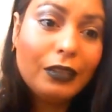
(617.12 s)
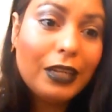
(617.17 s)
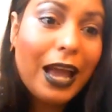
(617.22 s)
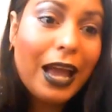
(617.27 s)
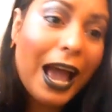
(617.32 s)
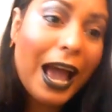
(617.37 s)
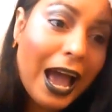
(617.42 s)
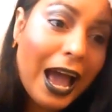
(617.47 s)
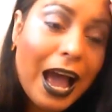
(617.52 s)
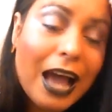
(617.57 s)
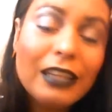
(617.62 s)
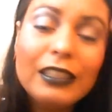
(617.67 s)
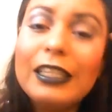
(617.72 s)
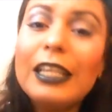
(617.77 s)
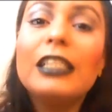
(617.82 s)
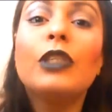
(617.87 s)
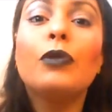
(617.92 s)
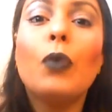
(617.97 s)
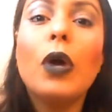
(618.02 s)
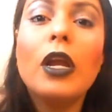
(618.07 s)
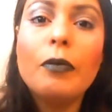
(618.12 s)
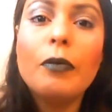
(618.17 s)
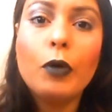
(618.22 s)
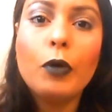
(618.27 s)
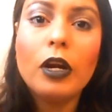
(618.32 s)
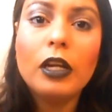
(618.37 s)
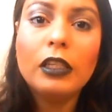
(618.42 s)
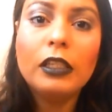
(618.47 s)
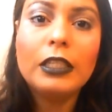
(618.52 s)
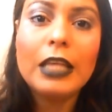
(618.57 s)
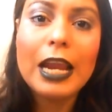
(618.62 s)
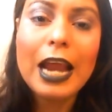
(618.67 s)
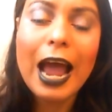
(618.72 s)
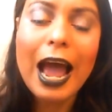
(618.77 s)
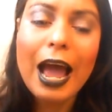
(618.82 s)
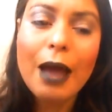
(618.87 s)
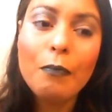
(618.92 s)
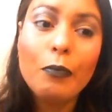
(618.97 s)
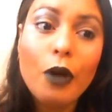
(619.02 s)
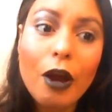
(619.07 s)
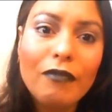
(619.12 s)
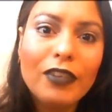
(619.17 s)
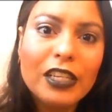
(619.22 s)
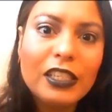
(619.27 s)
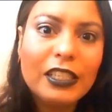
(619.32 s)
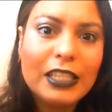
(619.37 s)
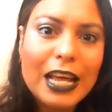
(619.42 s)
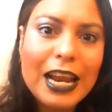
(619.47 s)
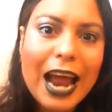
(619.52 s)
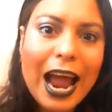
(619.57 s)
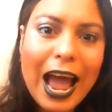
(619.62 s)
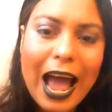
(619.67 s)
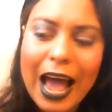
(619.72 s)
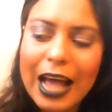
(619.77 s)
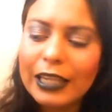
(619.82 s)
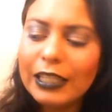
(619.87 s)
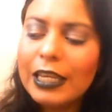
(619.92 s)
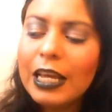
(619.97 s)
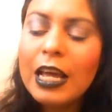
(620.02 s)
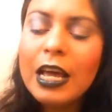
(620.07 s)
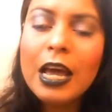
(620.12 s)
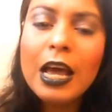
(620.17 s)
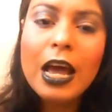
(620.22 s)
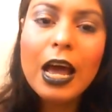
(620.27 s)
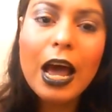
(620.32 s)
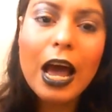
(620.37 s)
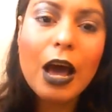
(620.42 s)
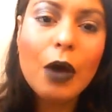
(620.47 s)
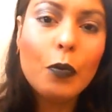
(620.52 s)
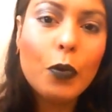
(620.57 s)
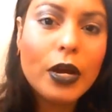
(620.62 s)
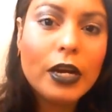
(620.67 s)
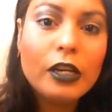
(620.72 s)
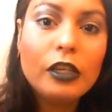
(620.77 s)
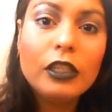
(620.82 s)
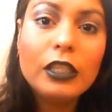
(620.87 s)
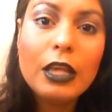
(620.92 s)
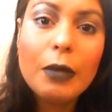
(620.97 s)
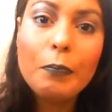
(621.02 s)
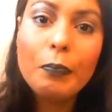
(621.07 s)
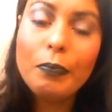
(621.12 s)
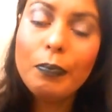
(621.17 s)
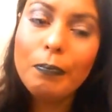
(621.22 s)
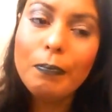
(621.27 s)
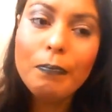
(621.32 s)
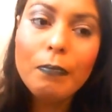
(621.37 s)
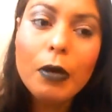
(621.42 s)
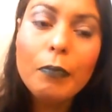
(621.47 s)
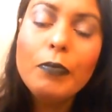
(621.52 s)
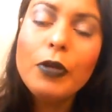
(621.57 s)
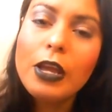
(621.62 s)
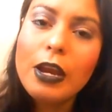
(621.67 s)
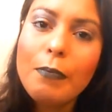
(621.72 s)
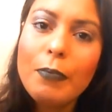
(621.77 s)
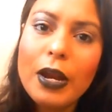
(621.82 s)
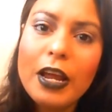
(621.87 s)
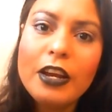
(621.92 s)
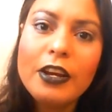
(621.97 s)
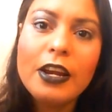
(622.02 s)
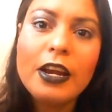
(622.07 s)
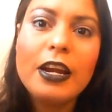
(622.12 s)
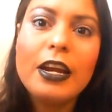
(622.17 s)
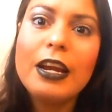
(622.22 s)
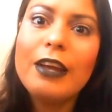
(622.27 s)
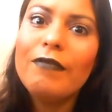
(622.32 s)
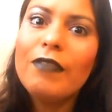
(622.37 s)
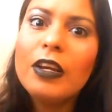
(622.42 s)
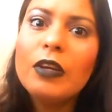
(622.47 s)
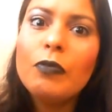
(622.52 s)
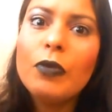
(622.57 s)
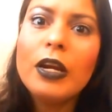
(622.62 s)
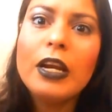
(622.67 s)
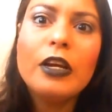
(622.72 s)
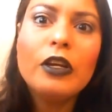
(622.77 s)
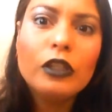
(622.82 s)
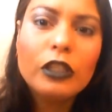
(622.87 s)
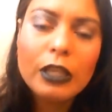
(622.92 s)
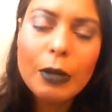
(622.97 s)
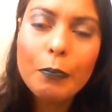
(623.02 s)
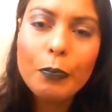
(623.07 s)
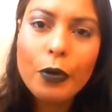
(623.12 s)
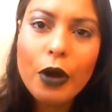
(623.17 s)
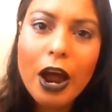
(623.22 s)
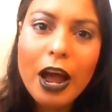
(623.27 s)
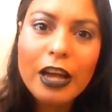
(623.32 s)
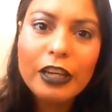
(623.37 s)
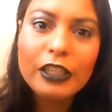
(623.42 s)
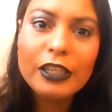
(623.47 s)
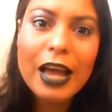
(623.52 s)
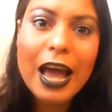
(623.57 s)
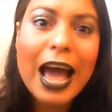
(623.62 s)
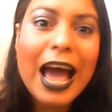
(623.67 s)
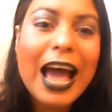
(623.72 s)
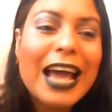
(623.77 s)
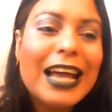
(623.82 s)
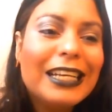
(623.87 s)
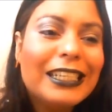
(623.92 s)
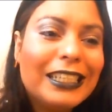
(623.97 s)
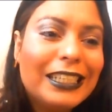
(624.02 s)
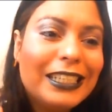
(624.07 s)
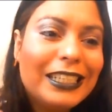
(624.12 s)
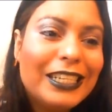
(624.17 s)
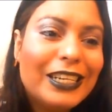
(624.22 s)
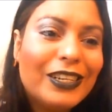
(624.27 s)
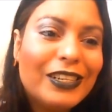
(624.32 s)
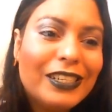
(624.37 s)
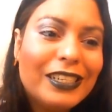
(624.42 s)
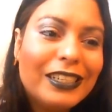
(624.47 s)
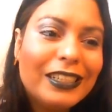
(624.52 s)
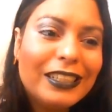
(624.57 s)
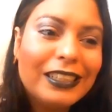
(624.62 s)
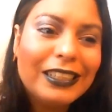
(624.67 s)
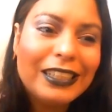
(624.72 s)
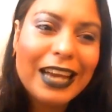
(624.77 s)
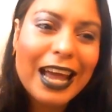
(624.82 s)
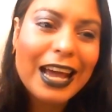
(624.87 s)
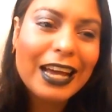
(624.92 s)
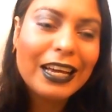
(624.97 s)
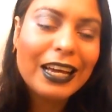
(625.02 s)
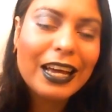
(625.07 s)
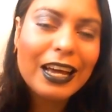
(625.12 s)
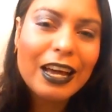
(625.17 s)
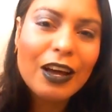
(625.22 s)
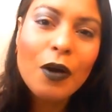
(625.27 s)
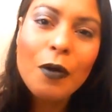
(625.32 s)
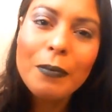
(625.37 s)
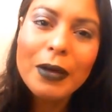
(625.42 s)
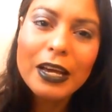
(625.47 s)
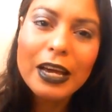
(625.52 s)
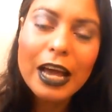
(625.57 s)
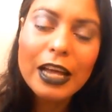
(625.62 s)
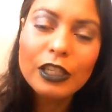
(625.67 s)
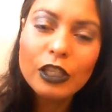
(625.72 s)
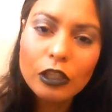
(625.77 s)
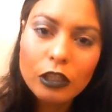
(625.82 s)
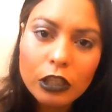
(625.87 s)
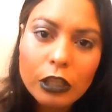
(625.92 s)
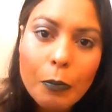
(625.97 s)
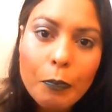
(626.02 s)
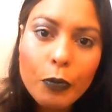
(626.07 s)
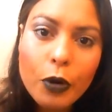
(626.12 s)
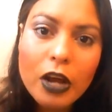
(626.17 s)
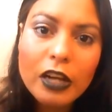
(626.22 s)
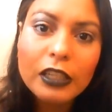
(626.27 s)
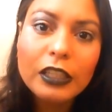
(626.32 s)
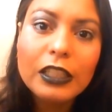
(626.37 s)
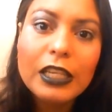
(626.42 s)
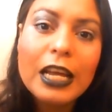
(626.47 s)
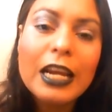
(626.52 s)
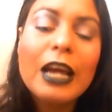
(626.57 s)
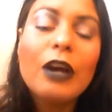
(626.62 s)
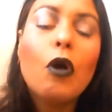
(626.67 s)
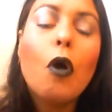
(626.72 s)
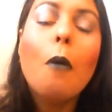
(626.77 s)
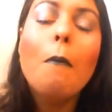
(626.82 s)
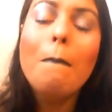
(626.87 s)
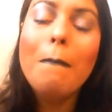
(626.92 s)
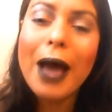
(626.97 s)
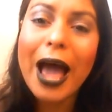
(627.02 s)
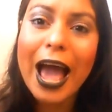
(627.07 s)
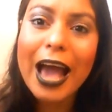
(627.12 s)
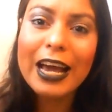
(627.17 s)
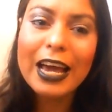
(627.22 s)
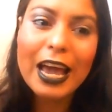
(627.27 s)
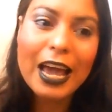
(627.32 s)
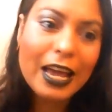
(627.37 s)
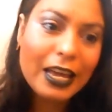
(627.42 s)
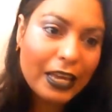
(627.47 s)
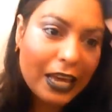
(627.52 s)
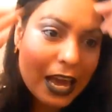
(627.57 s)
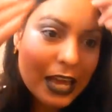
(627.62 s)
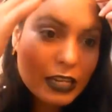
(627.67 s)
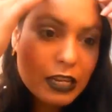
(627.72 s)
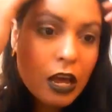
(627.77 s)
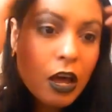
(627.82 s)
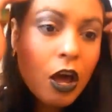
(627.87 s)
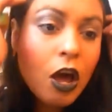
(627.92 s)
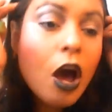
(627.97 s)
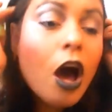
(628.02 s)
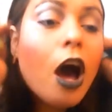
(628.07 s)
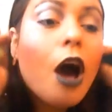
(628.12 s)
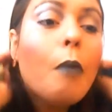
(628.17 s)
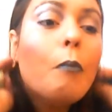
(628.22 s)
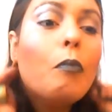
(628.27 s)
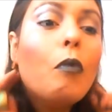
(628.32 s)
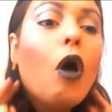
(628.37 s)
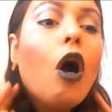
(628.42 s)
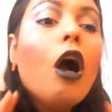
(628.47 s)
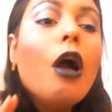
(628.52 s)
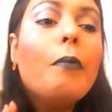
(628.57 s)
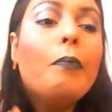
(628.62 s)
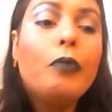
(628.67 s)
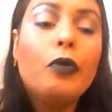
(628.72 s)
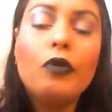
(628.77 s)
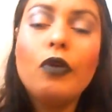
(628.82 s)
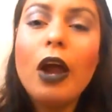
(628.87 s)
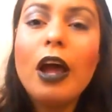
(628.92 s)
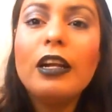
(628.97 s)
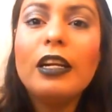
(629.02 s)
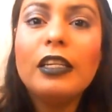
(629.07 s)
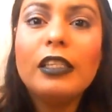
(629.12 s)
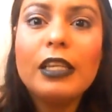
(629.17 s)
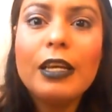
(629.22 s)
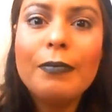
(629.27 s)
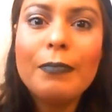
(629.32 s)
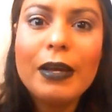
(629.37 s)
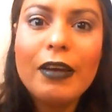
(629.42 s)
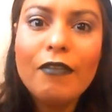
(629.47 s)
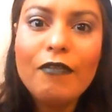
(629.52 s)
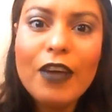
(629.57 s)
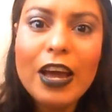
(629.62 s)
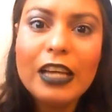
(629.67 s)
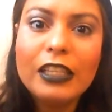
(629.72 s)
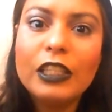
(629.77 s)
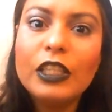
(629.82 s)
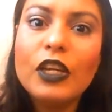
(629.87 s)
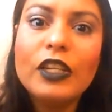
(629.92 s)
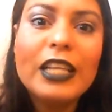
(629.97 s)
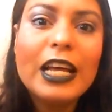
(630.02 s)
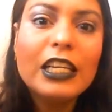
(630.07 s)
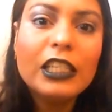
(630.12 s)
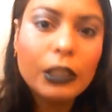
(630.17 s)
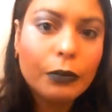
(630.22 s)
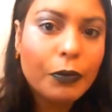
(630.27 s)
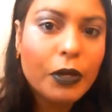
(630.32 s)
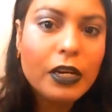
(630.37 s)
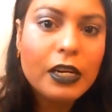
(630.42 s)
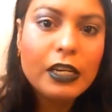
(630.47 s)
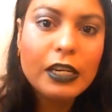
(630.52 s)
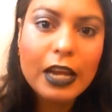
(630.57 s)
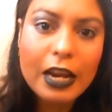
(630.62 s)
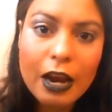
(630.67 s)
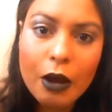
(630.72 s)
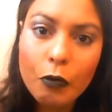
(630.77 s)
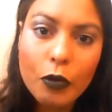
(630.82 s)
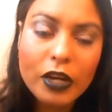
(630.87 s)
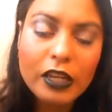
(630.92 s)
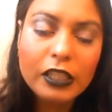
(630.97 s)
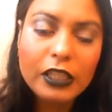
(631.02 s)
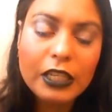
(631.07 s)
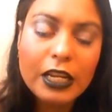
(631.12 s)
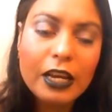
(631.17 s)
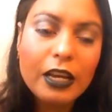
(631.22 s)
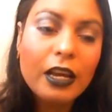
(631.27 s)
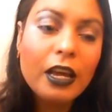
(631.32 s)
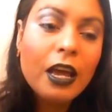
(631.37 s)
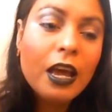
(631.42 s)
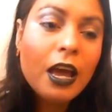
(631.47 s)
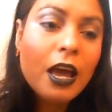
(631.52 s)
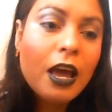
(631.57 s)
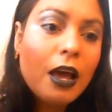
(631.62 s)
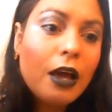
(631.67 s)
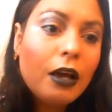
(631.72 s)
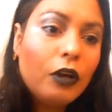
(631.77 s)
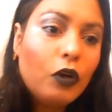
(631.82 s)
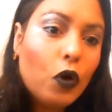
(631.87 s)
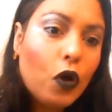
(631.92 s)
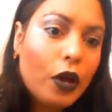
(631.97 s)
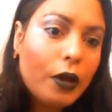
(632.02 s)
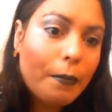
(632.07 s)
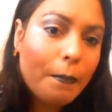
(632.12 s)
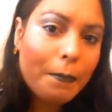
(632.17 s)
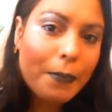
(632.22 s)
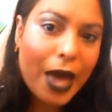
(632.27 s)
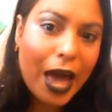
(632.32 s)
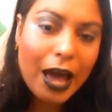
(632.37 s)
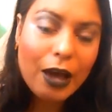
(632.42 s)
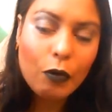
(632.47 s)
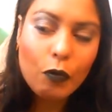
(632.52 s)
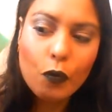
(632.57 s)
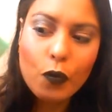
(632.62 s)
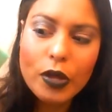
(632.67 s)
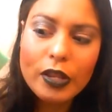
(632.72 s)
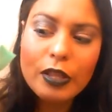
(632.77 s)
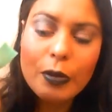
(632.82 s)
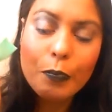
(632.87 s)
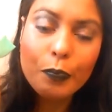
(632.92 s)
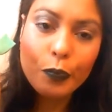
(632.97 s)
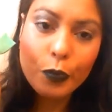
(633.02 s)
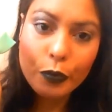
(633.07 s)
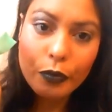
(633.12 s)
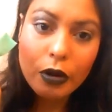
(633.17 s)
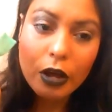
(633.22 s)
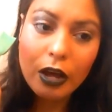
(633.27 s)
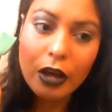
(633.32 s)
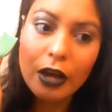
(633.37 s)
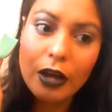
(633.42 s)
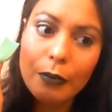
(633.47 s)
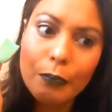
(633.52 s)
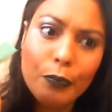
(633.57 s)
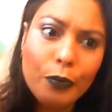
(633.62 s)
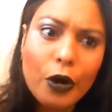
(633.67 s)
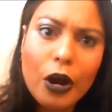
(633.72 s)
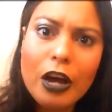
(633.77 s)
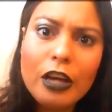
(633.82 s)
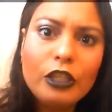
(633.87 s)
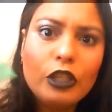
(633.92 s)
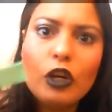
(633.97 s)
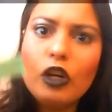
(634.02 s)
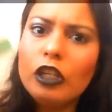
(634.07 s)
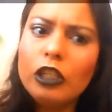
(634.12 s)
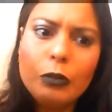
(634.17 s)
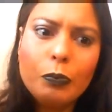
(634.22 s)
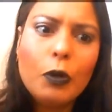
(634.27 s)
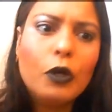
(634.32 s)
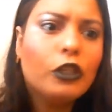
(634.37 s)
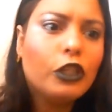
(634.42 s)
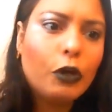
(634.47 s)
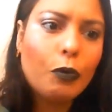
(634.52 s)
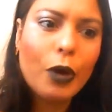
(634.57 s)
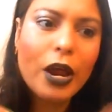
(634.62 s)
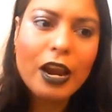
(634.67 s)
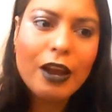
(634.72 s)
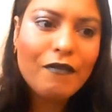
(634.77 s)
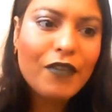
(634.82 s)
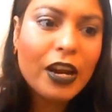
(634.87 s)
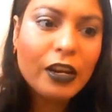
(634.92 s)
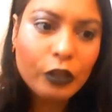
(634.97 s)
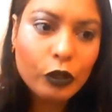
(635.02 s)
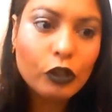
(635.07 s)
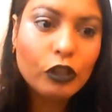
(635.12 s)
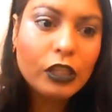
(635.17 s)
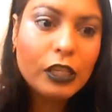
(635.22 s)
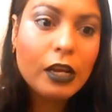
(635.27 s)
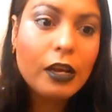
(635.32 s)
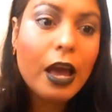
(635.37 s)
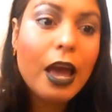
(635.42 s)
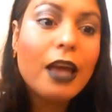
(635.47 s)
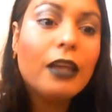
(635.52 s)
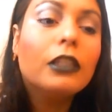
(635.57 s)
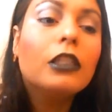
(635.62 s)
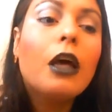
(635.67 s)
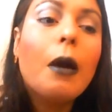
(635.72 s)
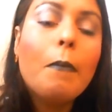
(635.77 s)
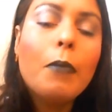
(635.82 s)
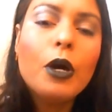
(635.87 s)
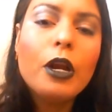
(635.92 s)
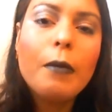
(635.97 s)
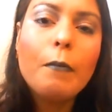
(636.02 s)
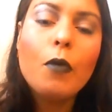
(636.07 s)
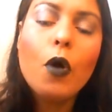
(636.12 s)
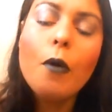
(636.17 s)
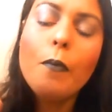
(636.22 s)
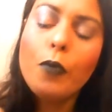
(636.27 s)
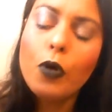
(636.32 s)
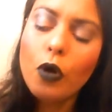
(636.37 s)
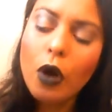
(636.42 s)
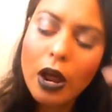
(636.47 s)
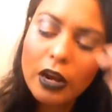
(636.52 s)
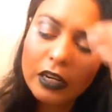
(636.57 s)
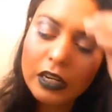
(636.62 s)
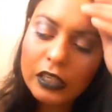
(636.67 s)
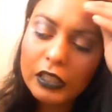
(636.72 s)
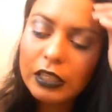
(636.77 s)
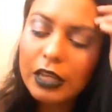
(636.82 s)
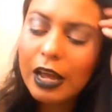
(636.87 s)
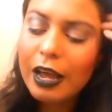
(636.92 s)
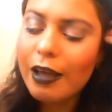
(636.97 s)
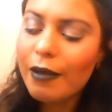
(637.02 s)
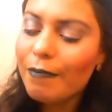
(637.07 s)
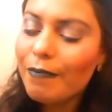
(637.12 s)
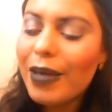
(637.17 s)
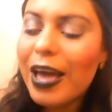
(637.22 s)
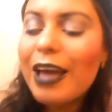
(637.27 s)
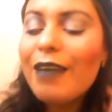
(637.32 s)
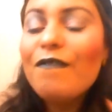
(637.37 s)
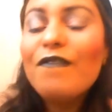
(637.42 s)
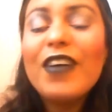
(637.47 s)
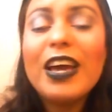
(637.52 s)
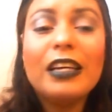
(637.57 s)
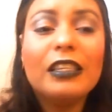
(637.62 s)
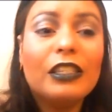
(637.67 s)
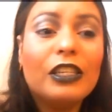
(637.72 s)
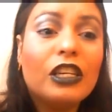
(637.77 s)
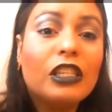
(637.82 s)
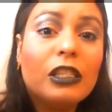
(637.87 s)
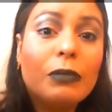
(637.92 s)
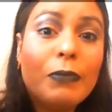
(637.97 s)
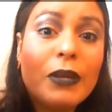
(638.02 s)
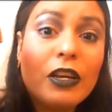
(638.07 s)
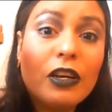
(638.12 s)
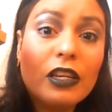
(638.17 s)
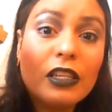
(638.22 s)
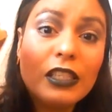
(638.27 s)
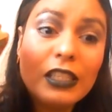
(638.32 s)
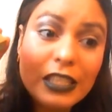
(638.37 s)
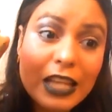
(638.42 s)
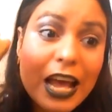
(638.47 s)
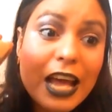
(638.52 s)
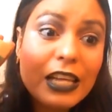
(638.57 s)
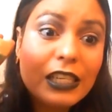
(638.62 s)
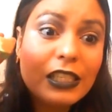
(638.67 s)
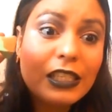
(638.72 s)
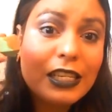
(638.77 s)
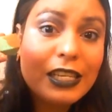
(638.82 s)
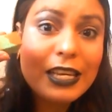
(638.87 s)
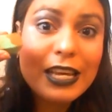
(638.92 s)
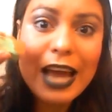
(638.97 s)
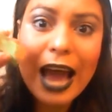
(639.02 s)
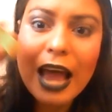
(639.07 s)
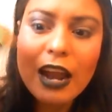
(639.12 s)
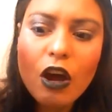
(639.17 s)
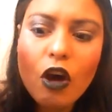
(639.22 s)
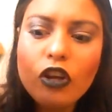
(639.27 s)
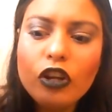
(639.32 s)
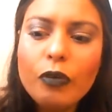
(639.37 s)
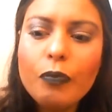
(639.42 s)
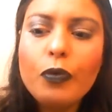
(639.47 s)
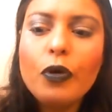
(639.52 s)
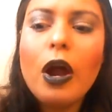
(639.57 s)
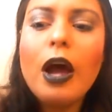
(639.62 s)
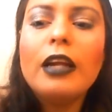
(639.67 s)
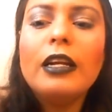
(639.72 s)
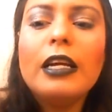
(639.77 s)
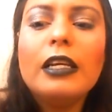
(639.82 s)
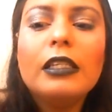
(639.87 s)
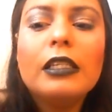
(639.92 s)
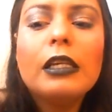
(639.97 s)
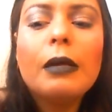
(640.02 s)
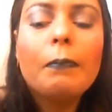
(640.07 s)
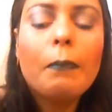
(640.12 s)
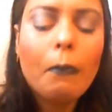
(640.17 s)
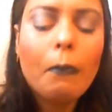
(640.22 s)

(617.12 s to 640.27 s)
I had that's one of the problems that I had. When I use a beauty blender, even when I use a brush, I still like, oh my god, I took some products and I go back and get more products in my face. So that's money that I'm wasting going back with the brush or sponge or whatever I'm using and putting more products in my face just because that's got all the products.